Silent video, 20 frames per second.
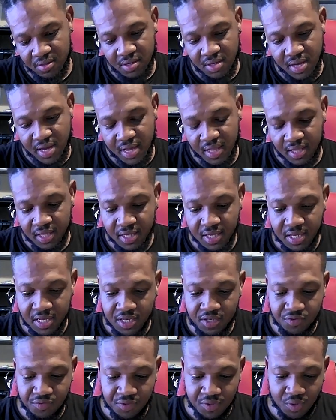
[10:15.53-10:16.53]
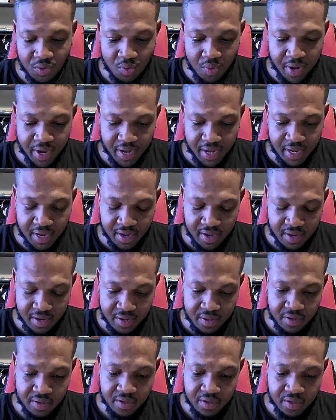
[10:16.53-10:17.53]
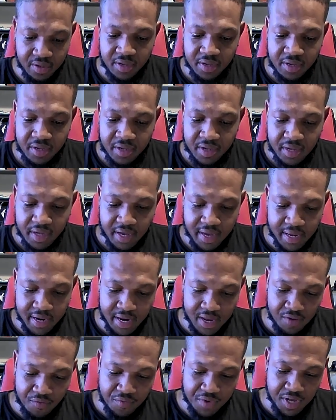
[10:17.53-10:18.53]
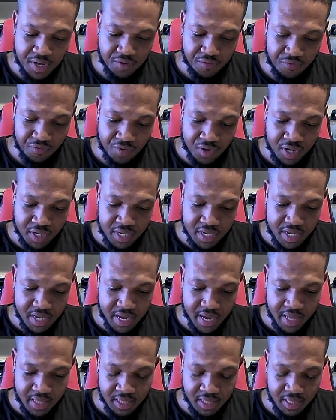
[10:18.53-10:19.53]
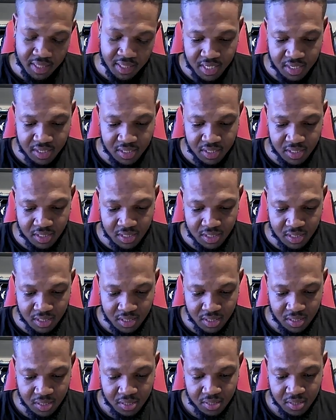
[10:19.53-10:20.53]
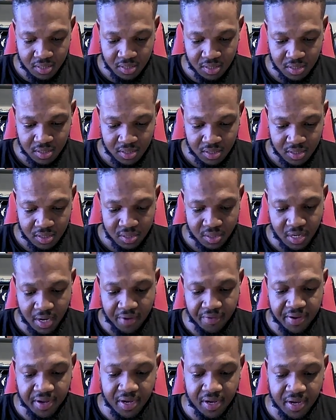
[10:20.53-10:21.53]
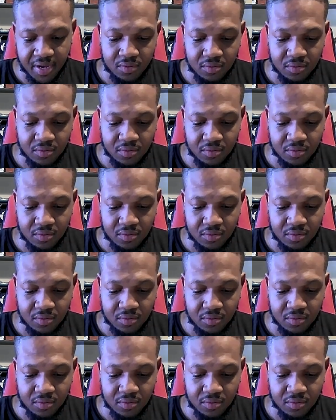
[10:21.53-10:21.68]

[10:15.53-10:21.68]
LEDs real quick. and then we can run the LEDs. There we go.